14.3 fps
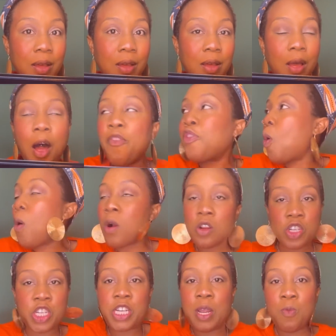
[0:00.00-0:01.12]
Of course
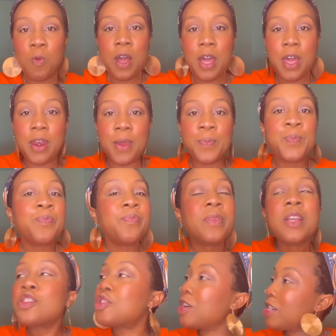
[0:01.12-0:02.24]
she would.
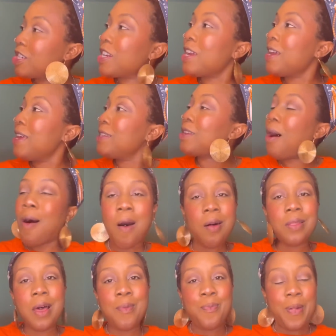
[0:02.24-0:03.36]
Trisha is
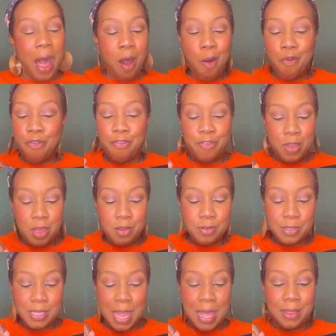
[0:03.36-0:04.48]
all about views
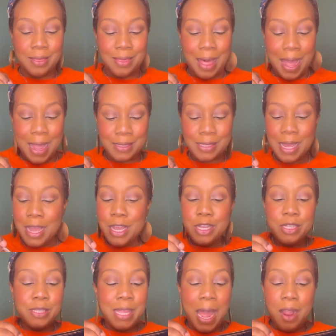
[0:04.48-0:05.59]
and likes.
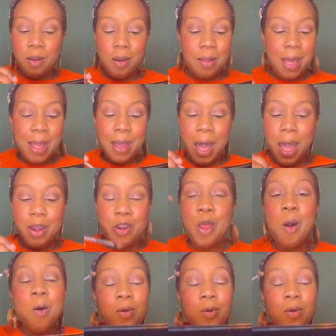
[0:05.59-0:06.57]
That girl ain't got no